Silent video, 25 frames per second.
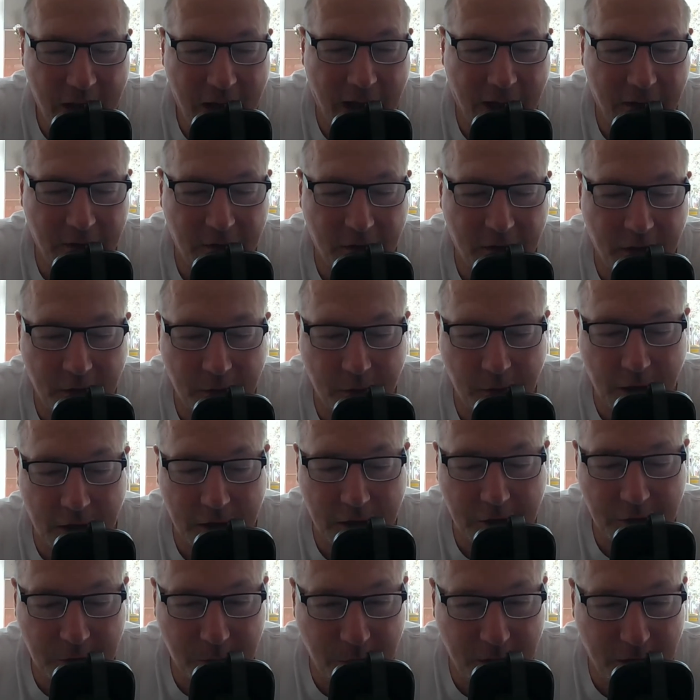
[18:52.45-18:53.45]
And
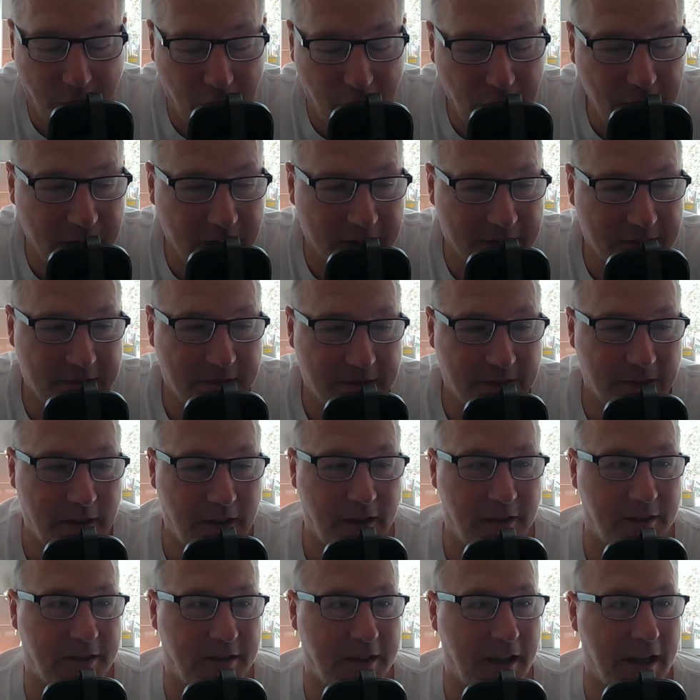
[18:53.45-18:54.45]
to be honest,
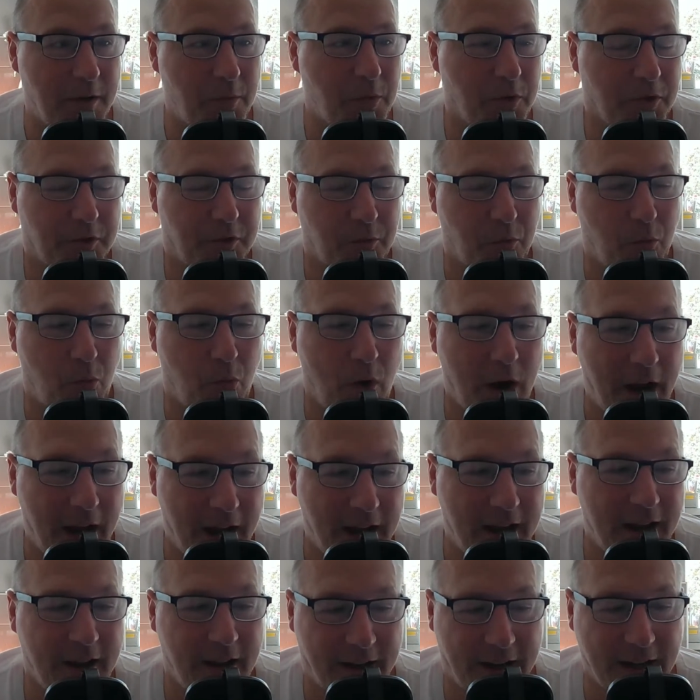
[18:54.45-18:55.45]
that was
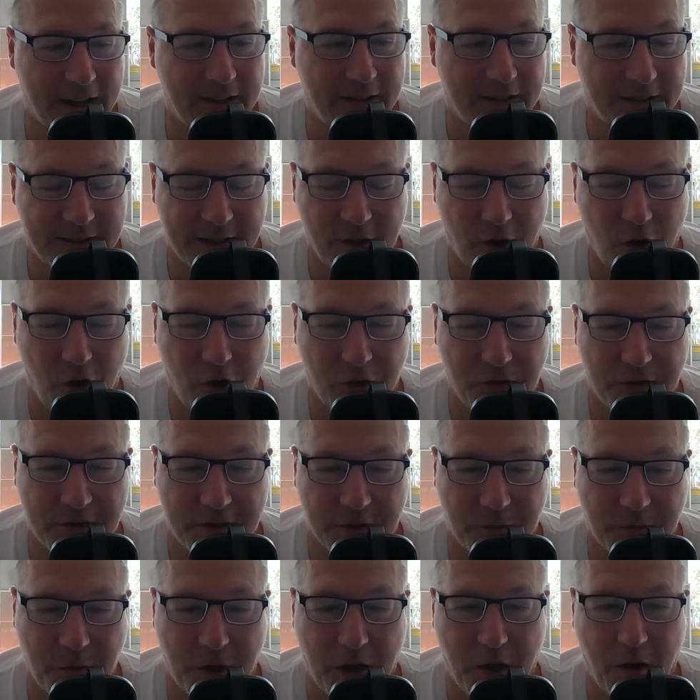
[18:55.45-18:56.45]
way against the
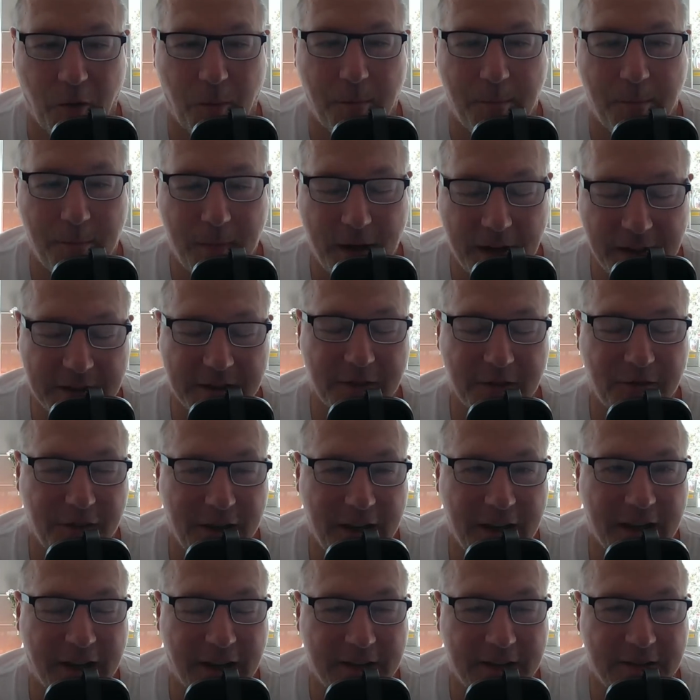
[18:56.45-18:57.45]
odds as well.
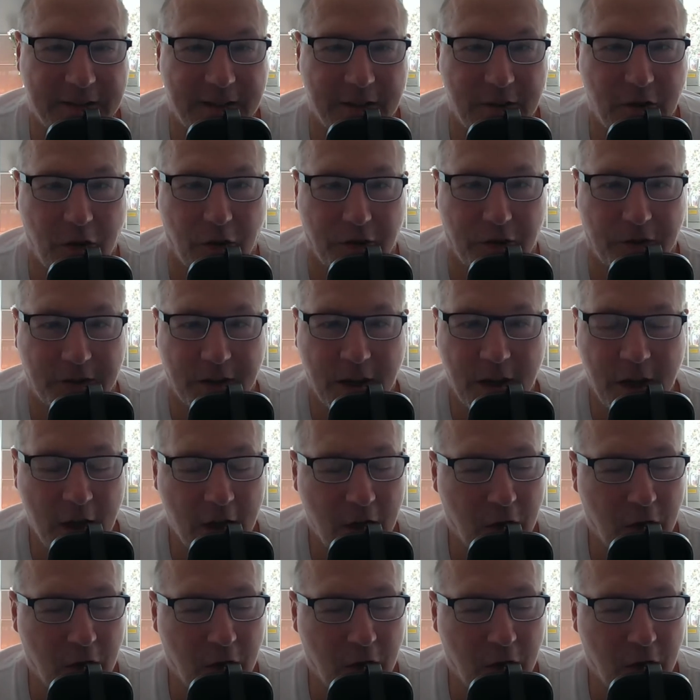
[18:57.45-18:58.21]
Massively against the odds.